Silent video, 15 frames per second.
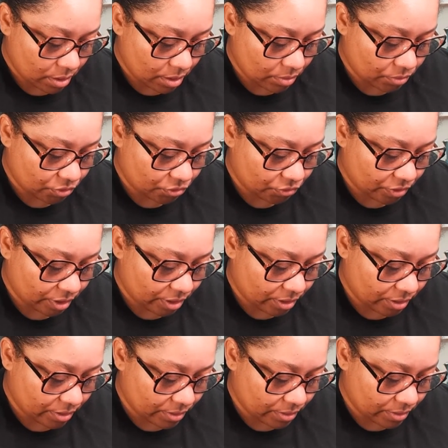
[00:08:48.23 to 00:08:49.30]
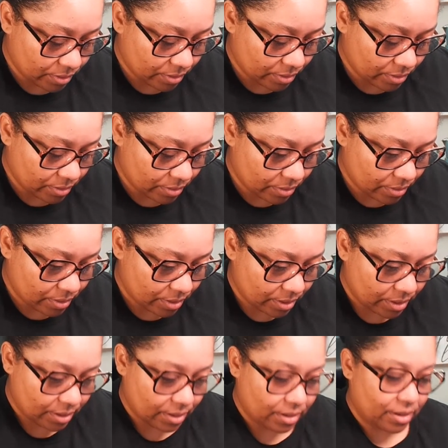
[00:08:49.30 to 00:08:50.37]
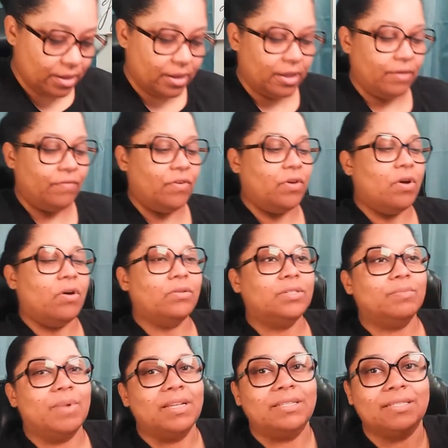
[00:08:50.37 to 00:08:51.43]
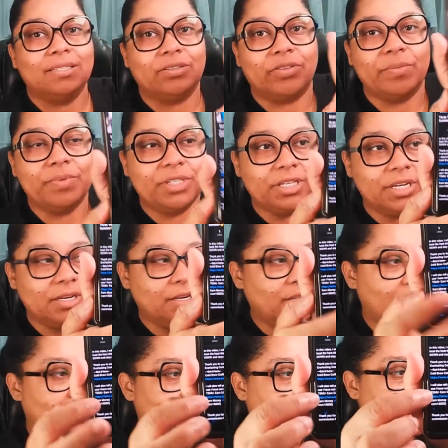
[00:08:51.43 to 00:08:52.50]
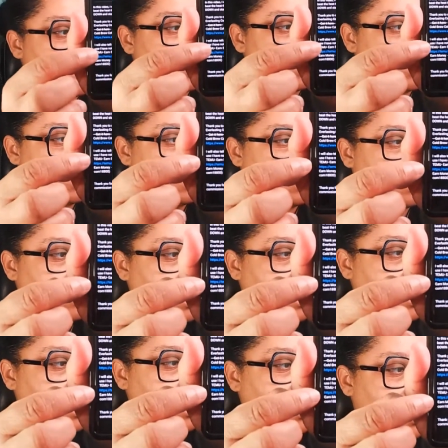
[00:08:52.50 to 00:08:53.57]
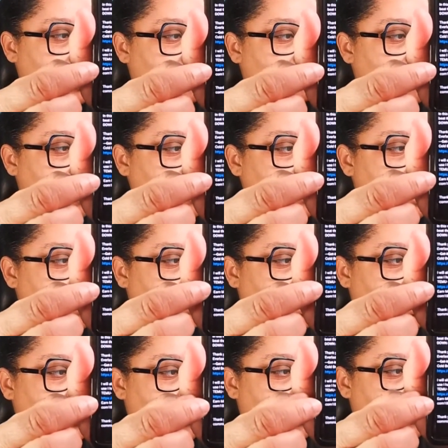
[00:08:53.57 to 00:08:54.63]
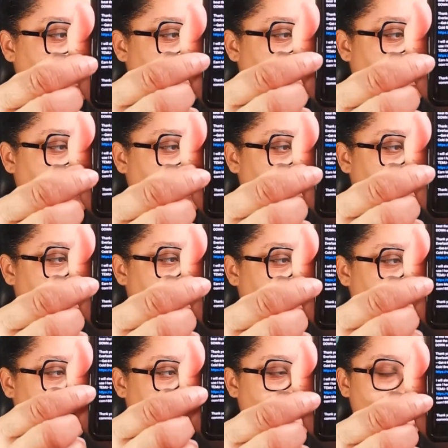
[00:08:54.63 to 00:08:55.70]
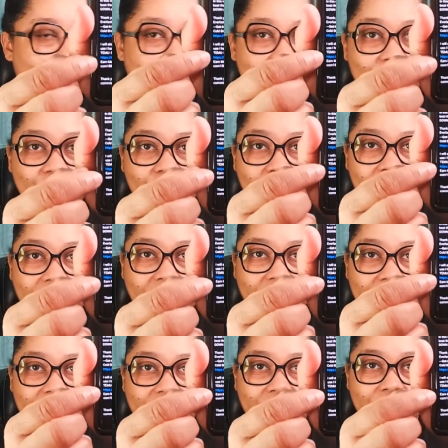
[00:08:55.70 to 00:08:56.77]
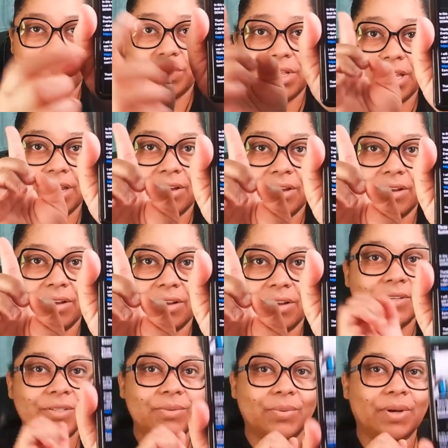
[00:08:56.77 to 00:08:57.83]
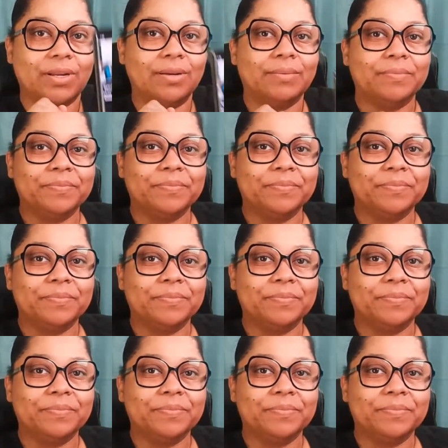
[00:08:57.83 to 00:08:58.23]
I was trying to. If you go to my description, it should say it like right down here. I have 2 links. Click on the first one.